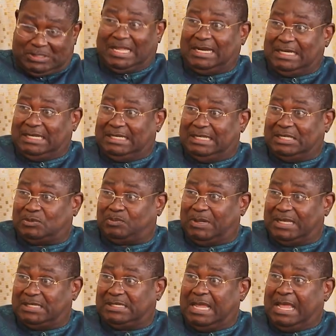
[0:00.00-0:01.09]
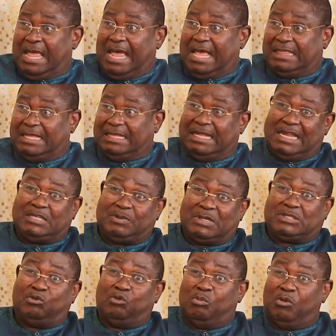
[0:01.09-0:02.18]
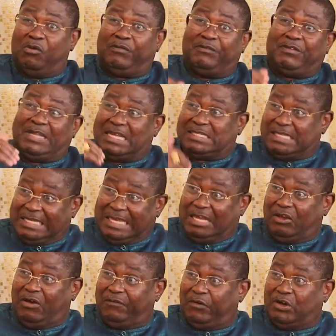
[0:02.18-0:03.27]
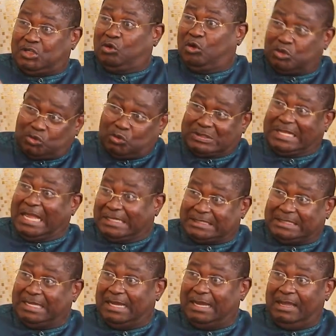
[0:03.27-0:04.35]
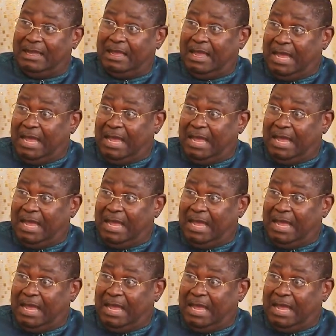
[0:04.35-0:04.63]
stand this place, and then the next person will move. If he doesn't hear your voice, he also starts there.